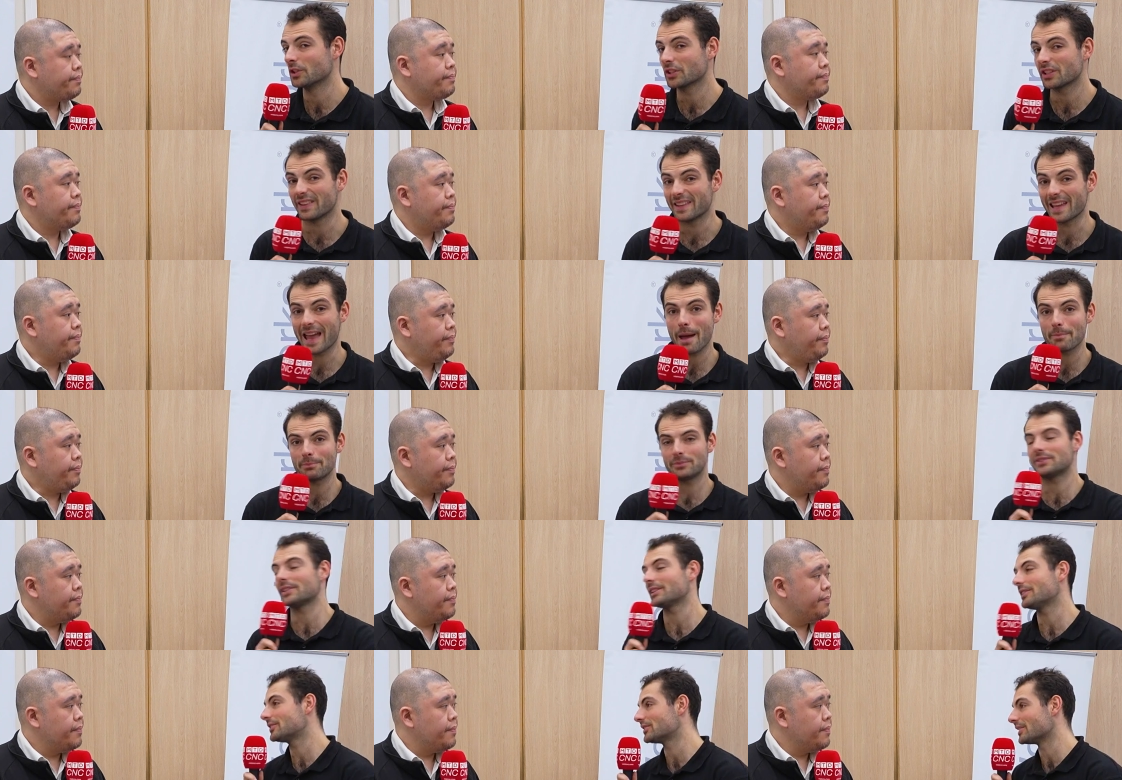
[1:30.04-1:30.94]
Speaker 1: we're looking at the
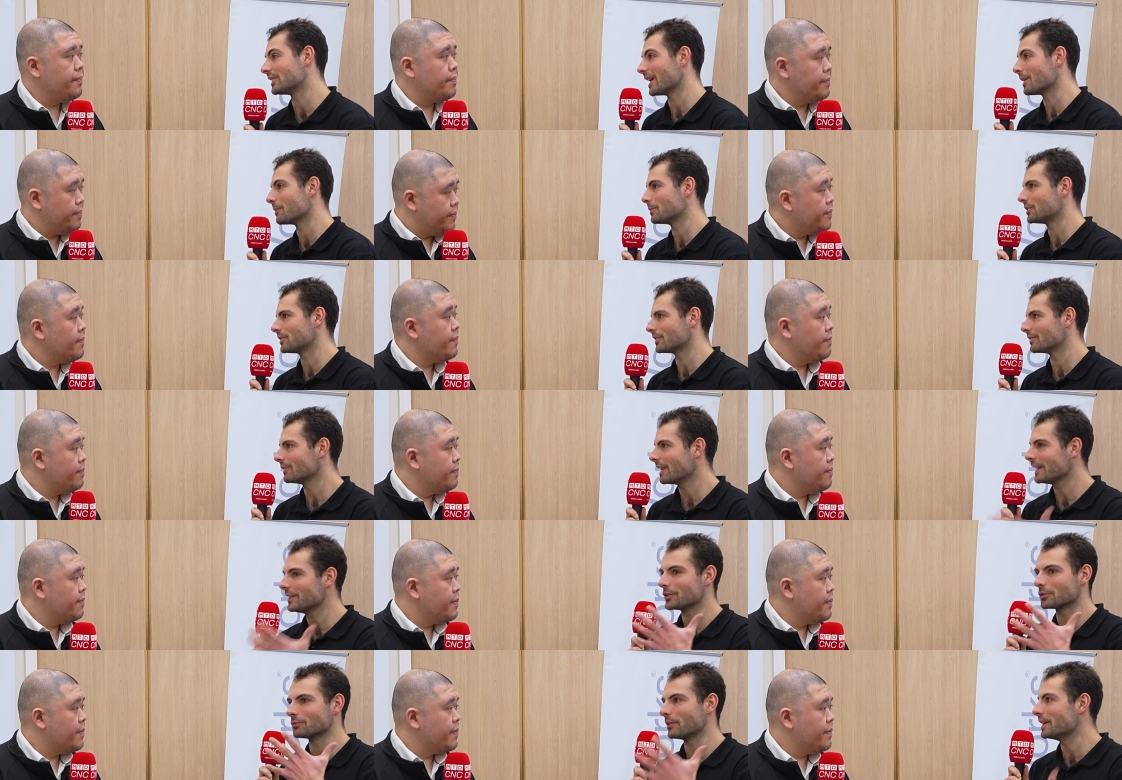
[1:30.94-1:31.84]
APDIS today, which is a
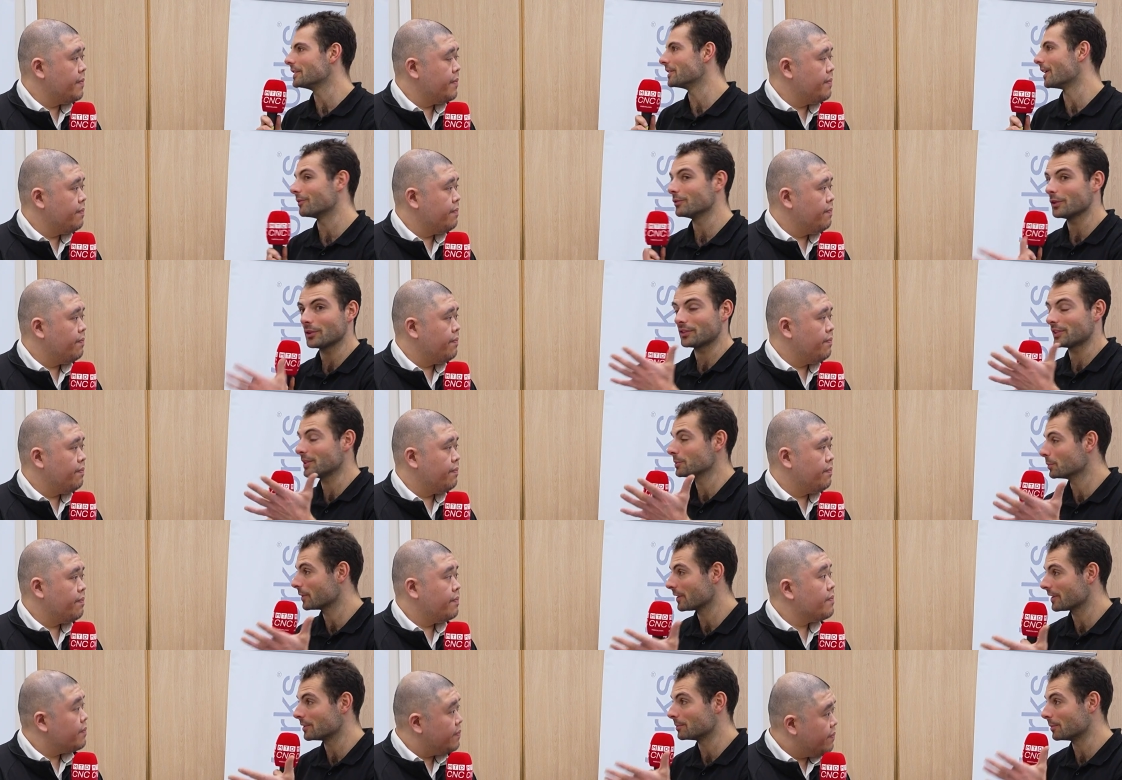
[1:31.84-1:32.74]
laser radar. I've not seen
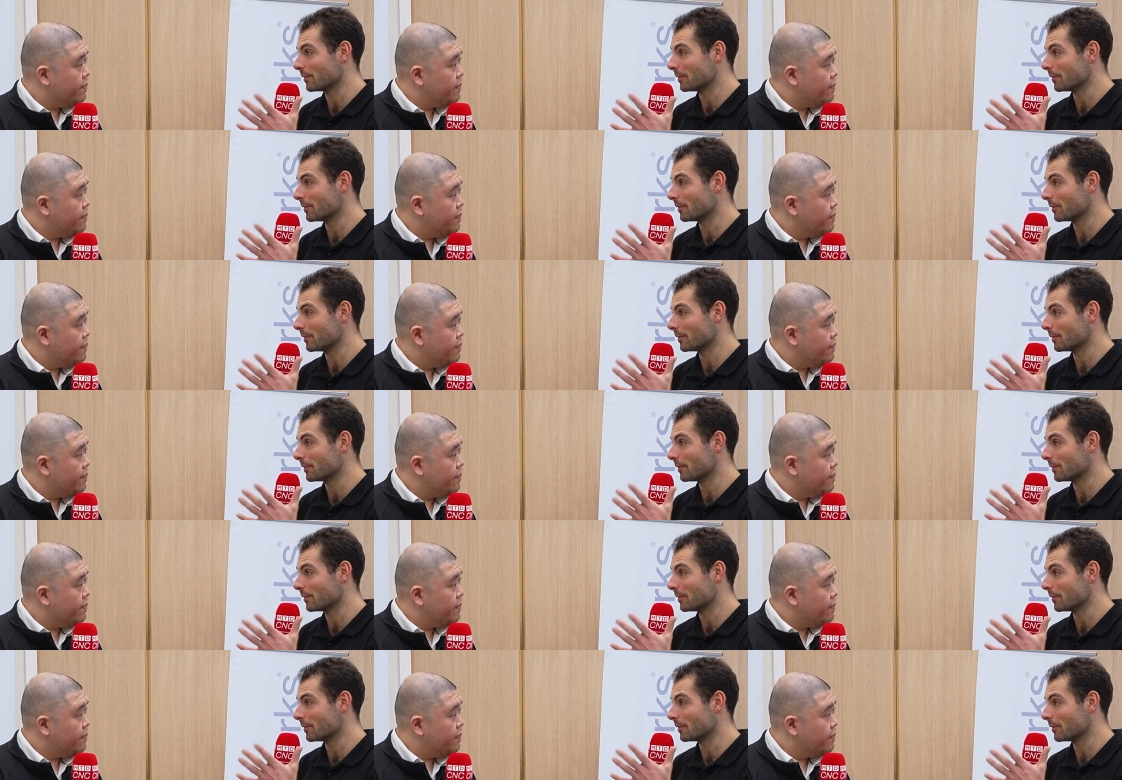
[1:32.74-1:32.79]
one of these